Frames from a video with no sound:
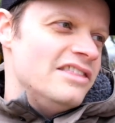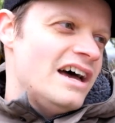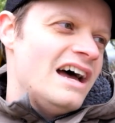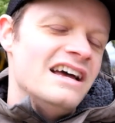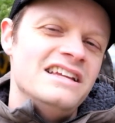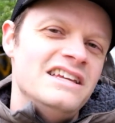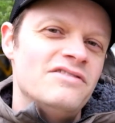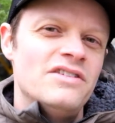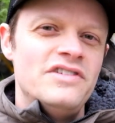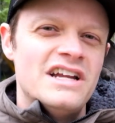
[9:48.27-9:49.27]
That
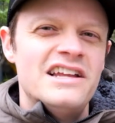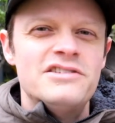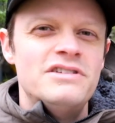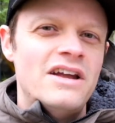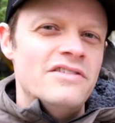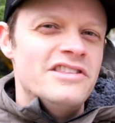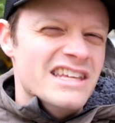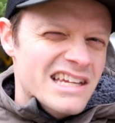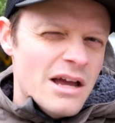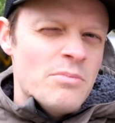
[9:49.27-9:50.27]
even if you're not doing
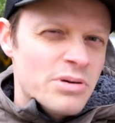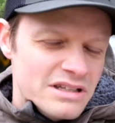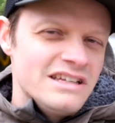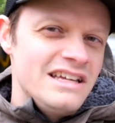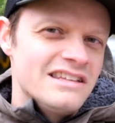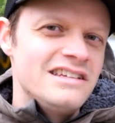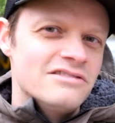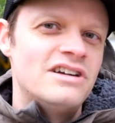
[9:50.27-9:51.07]
everything completely